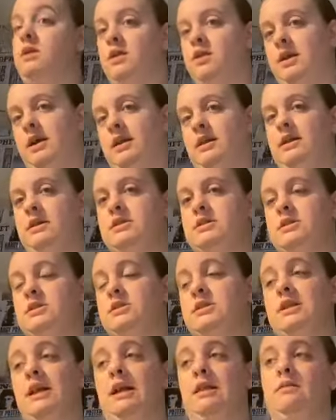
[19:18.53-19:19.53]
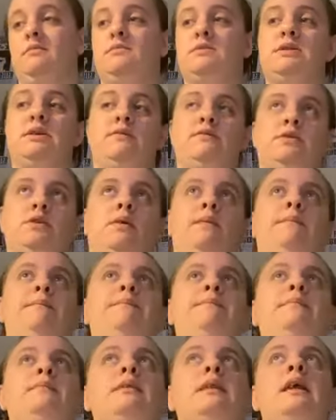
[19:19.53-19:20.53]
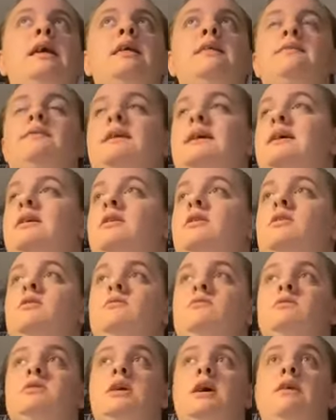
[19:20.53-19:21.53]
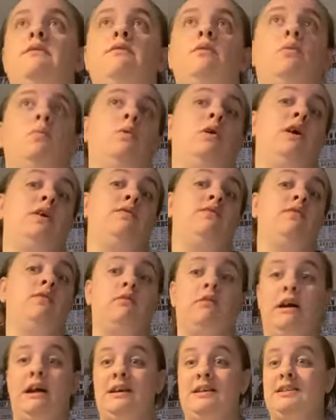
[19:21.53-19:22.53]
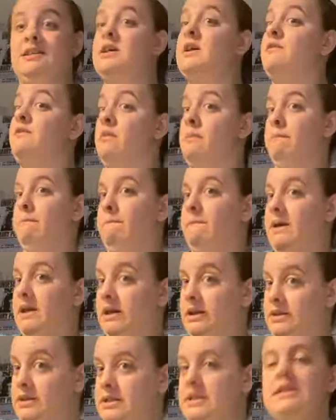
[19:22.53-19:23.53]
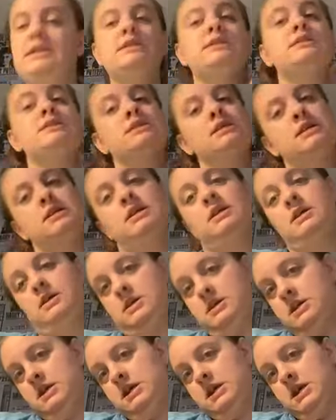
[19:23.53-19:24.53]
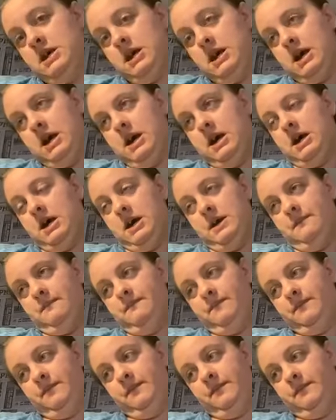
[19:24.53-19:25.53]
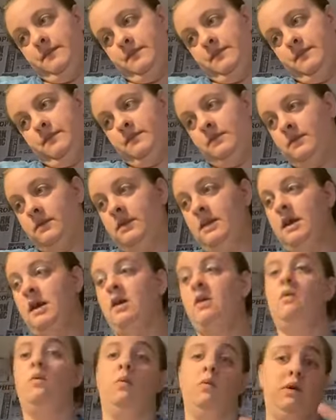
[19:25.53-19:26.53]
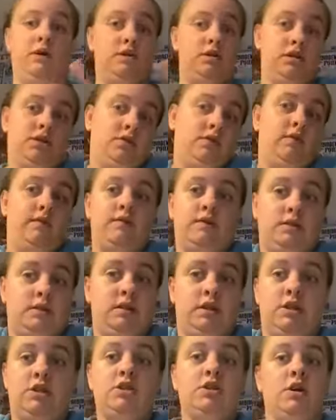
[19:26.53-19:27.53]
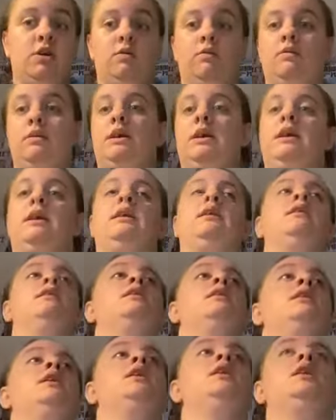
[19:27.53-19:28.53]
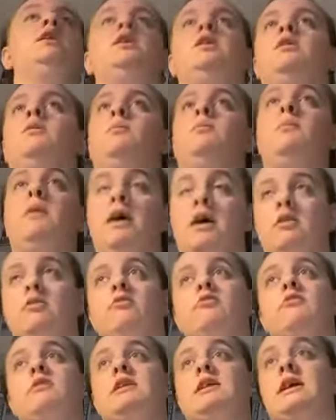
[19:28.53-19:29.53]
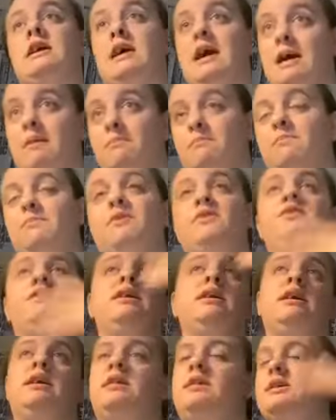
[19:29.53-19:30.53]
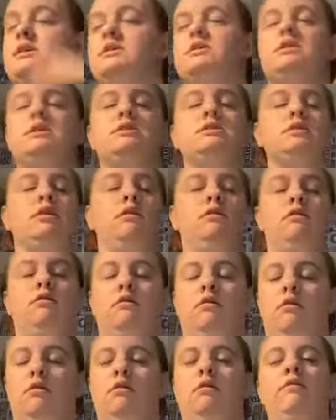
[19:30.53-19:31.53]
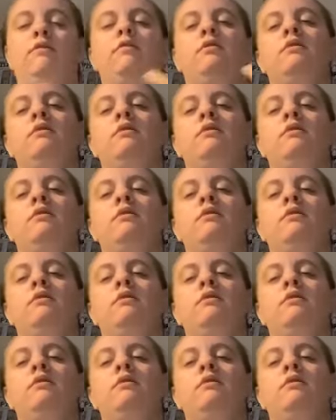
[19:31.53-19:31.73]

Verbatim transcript: thing they sustain themselves on. They are known to have a wide variety of abilities, um, which is obviously shown in you know mind reading, empathy. There's a lot of